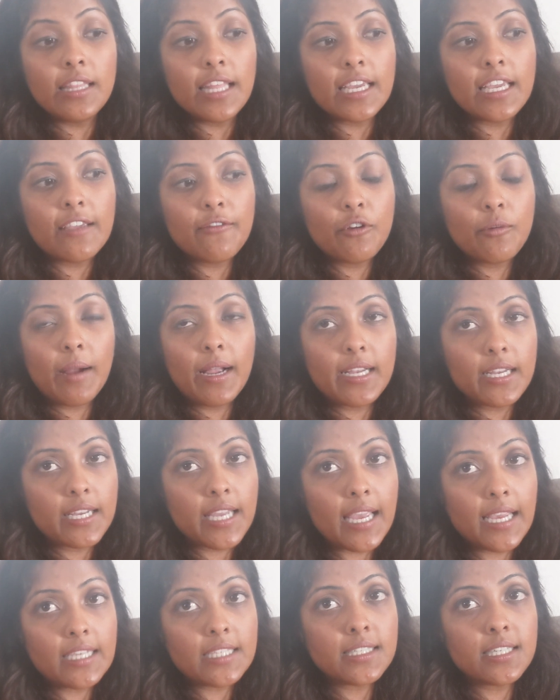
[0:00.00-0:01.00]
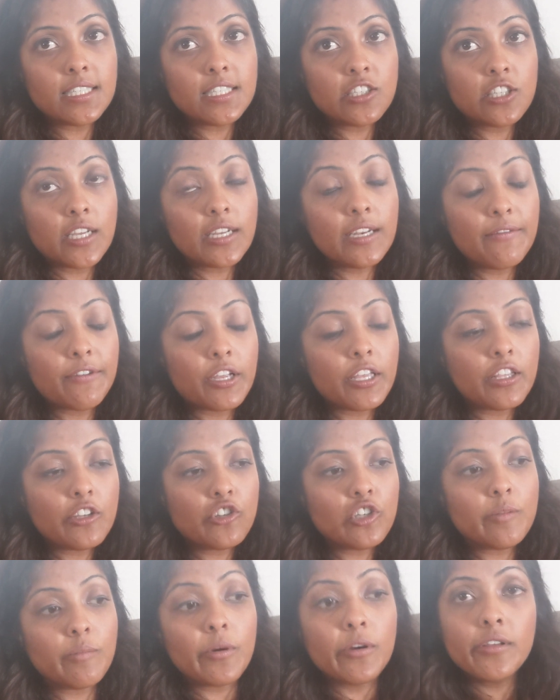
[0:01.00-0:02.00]
like if you're buying a case, it's
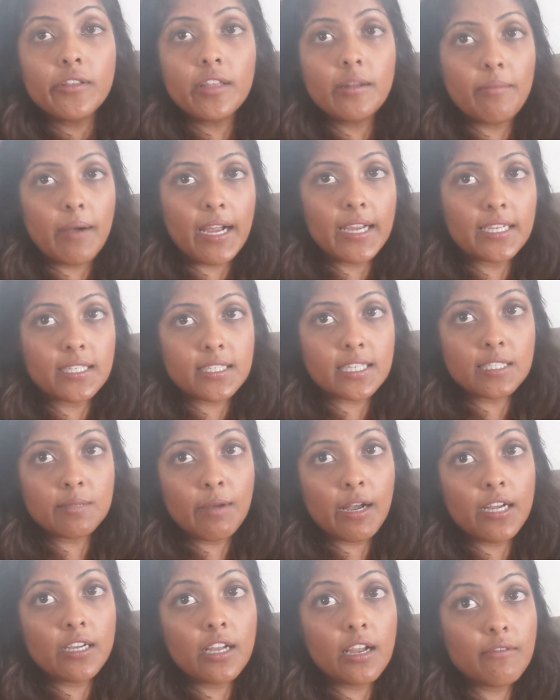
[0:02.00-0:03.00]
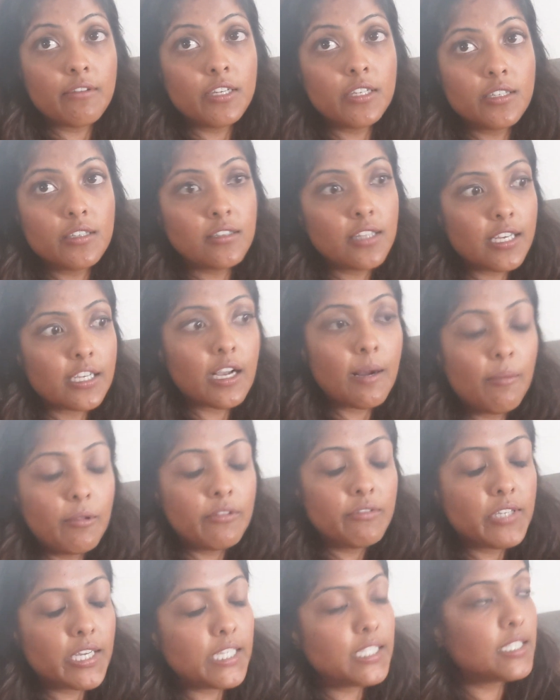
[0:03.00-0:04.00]
significantly cheaper than buying a 6-pack every like
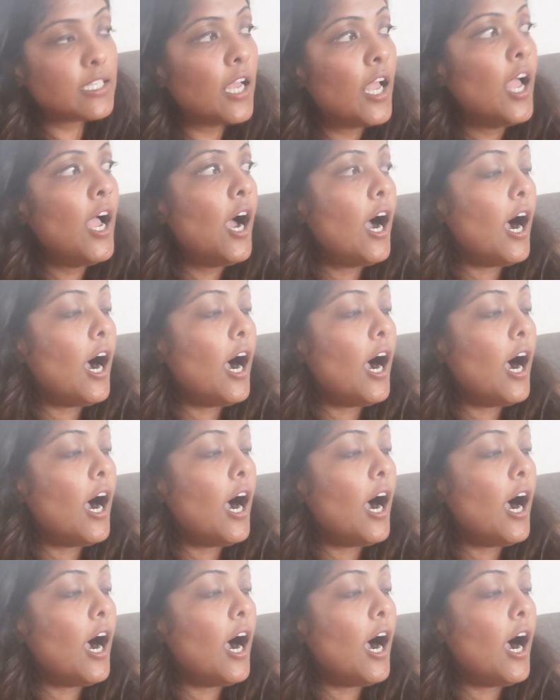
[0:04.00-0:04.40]
couple of days.